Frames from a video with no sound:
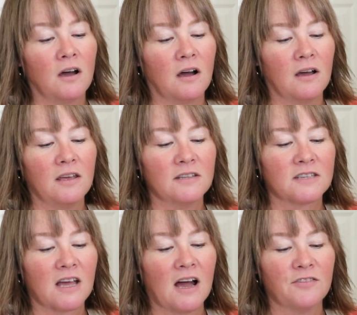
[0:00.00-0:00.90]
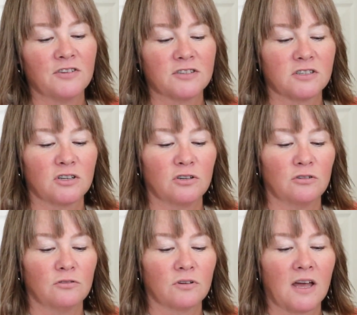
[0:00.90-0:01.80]
uh, it's got this
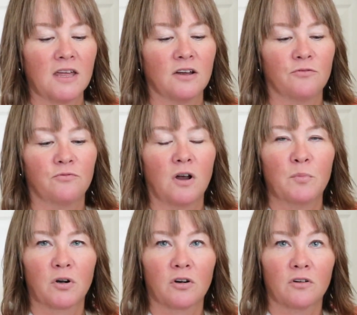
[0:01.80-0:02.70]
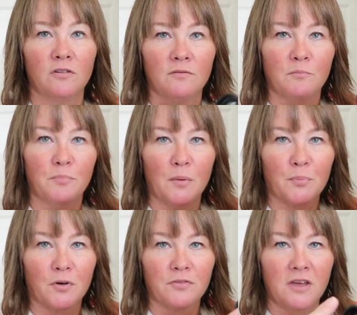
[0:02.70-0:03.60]
little kind of rubber
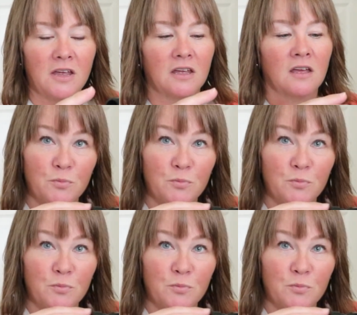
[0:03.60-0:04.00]
bumper thing.